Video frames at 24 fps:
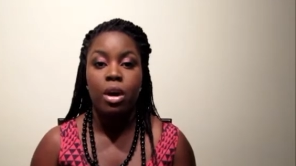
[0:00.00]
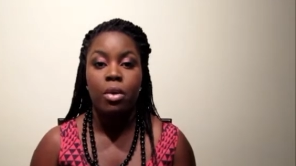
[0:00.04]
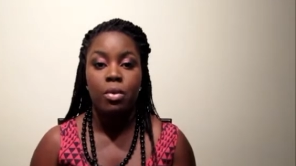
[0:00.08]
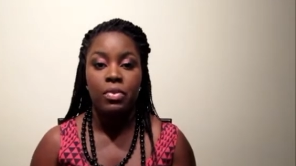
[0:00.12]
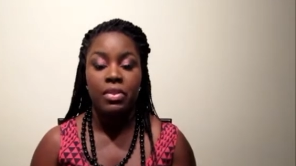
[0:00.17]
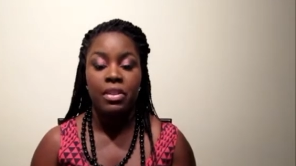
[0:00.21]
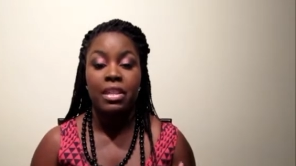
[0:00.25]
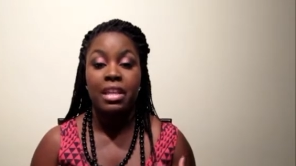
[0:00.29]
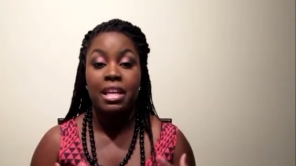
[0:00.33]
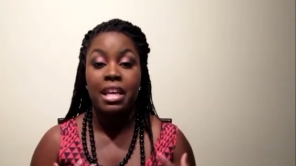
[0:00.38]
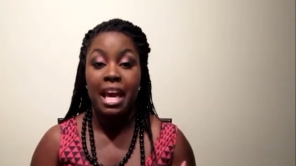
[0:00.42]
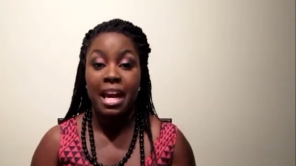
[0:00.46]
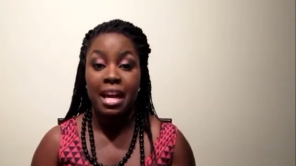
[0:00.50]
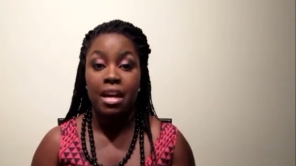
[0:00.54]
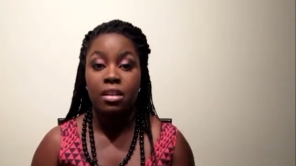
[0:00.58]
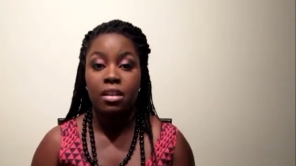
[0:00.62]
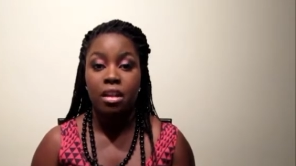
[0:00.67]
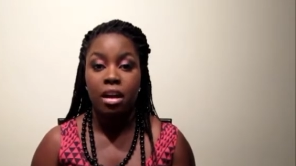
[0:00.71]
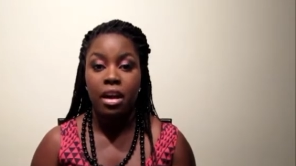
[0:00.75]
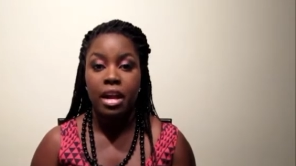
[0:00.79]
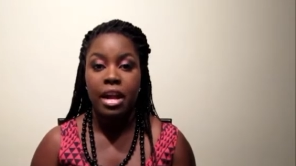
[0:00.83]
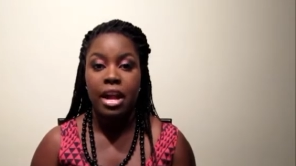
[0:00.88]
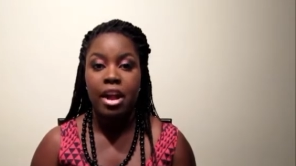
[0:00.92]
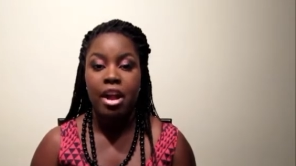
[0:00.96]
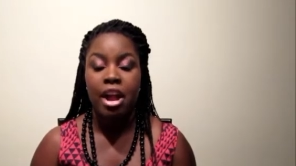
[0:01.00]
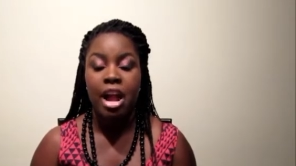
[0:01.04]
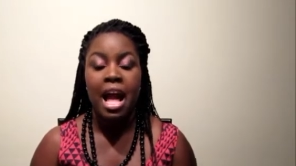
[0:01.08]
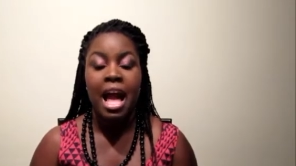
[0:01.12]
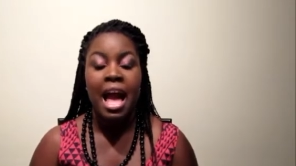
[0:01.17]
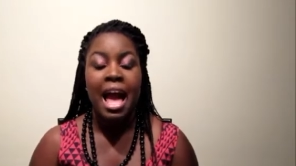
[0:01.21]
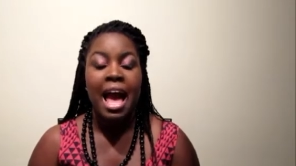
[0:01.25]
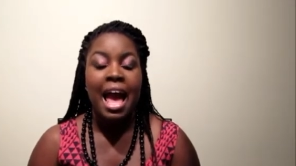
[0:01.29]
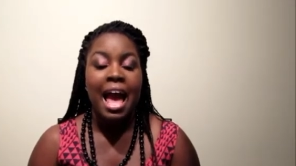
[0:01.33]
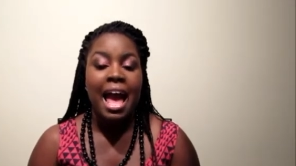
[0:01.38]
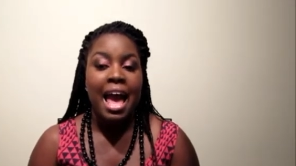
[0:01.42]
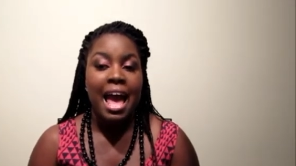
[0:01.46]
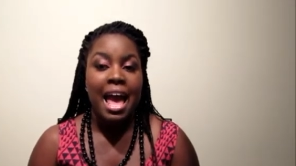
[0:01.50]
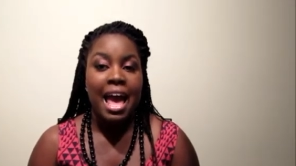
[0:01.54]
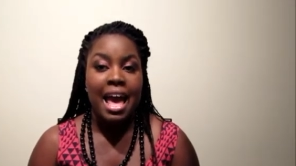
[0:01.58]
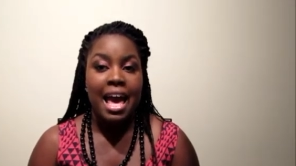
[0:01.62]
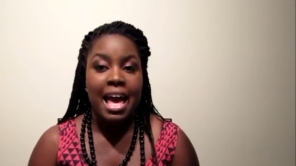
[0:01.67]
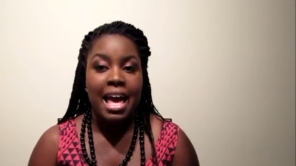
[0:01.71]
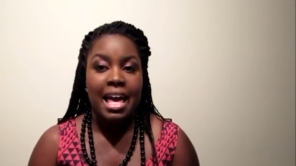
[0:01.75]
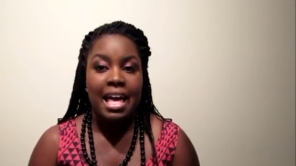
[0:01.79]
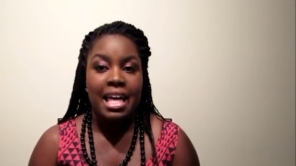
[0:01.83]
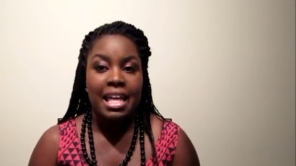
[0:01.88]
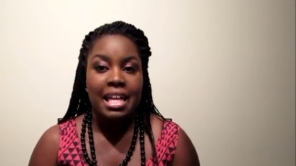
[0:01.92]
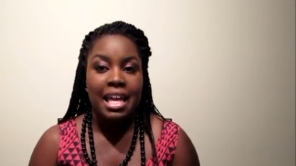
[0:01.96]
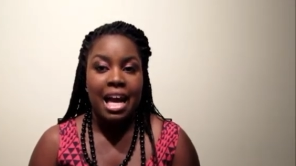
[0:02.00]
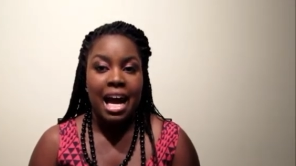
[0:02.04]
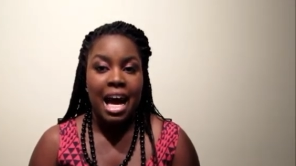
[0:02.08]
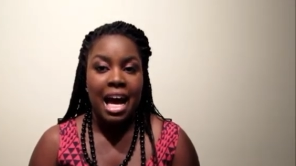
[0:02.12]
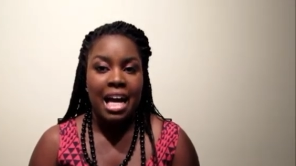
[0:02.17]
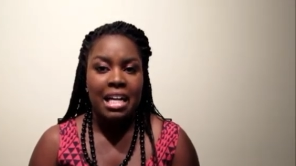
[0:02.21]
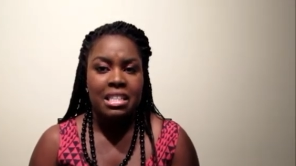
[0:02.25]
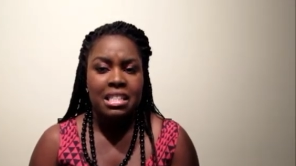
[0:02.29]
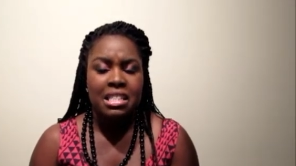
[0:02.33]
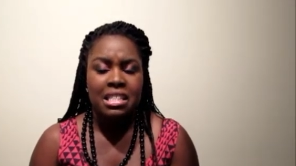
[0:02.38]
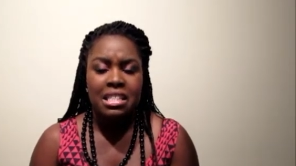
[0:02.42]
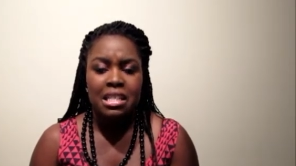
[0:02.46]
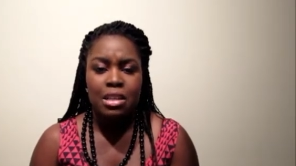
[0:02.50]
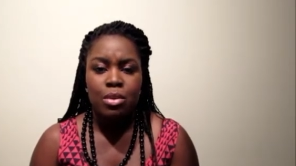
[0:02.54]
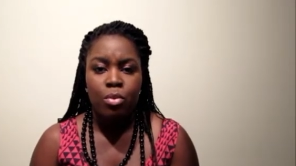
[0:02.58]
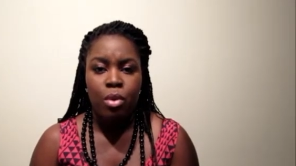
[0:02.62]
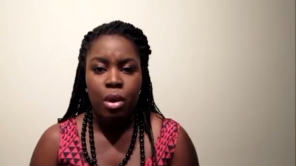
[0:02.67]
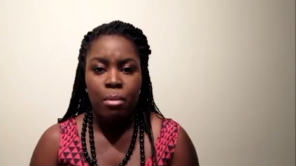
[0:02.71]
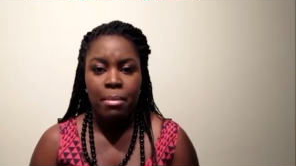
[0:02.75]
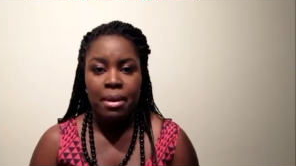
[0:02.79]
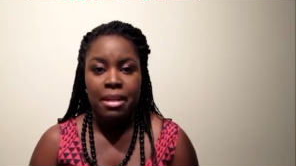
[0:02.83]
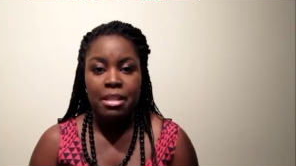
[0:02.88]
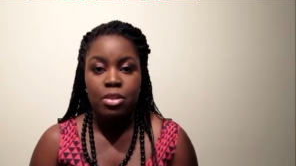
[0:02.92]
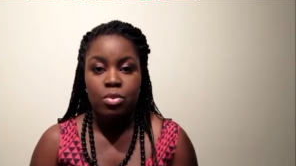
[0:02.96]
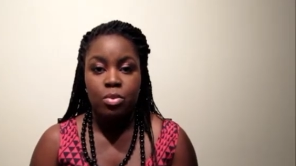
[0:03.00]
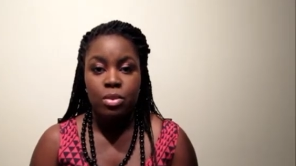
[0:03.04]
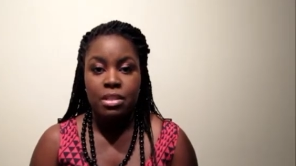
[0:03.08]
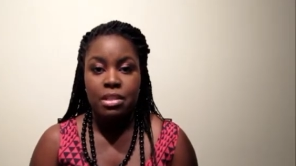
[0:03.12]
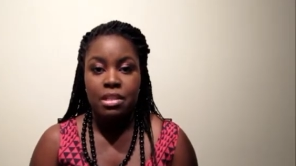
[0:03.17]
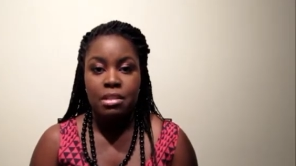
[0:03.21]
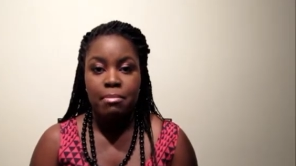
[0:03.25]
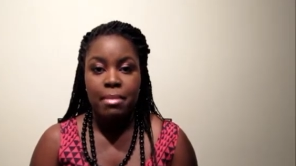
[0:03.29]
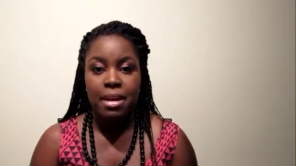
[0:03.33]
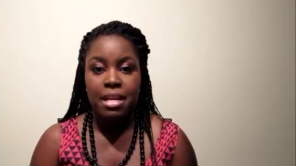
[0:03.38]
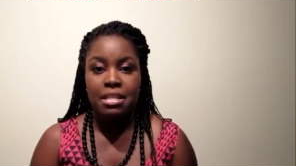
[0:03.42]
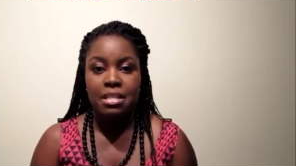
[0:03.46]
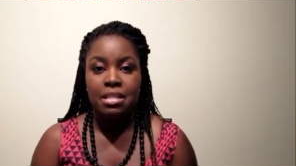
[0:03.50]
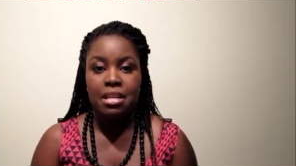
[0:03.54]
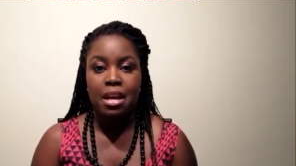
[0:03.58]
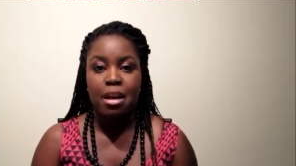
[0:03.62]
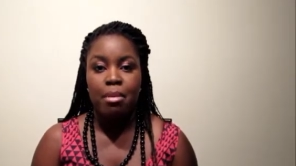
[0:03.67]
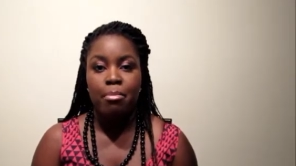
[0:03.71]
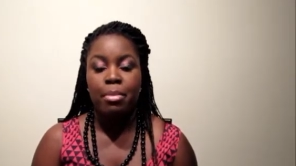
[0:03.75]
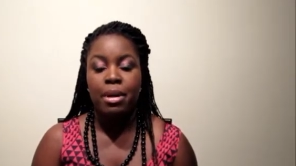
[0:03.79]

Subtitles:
within the canker-long hair, and I just didn't want my twist to mess up.